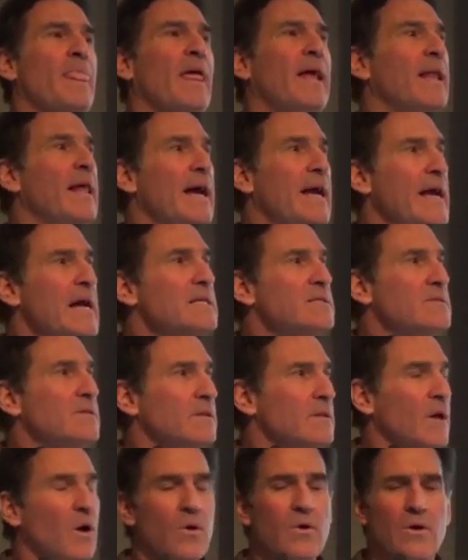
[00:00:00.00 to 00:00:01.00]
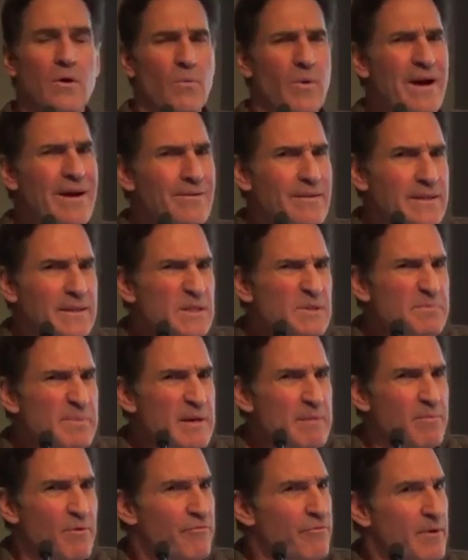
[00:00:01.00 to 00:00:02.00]
And I asked the local, where are these
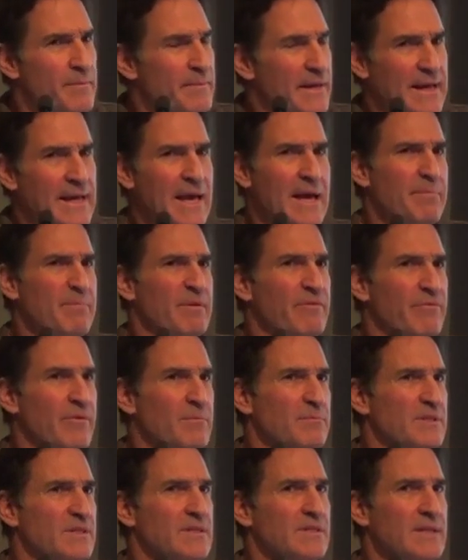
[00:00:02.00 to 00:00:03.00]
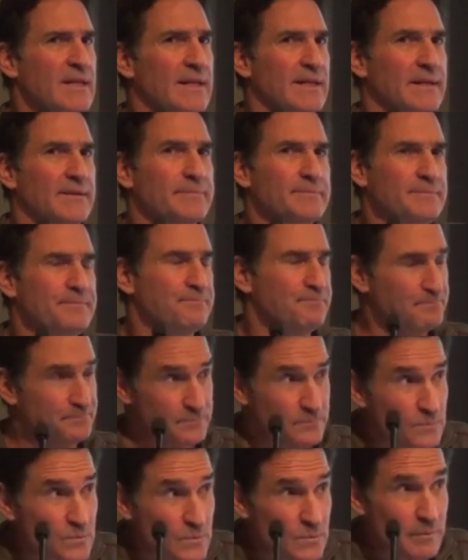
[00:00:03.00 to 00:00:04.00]
people from? They can't be from the city
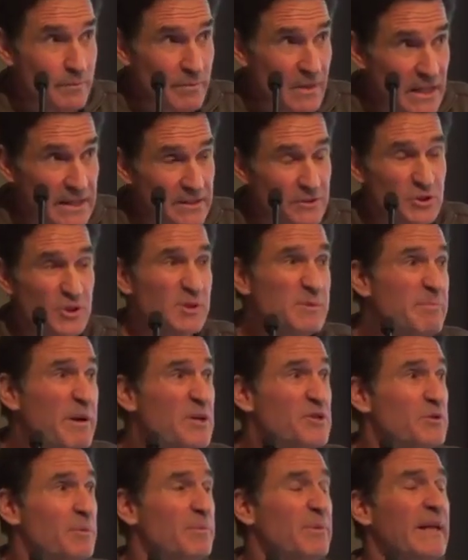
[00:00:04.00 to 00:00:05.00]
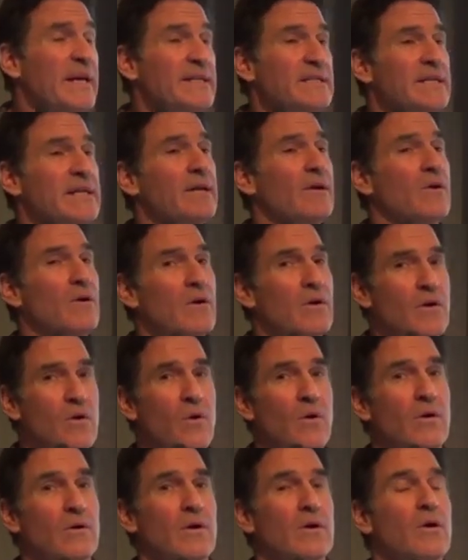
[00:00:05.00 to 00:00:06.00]
there's a special place here
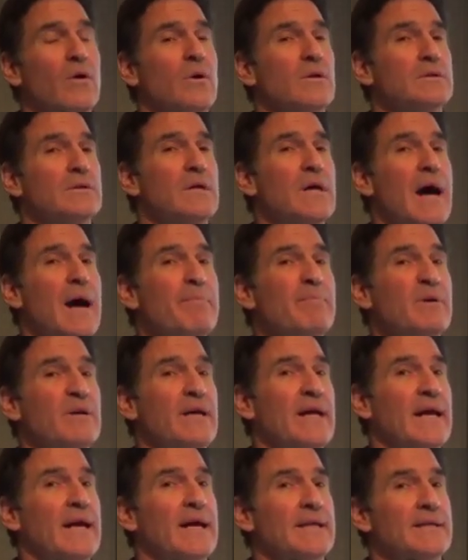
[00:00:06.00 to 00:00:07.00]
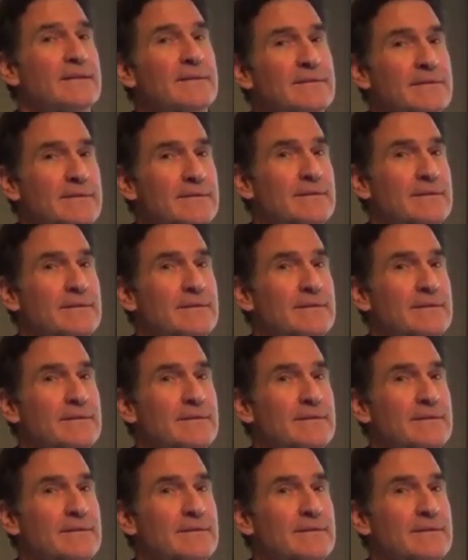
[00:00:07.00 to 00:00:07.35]
called, called Copper Canyon,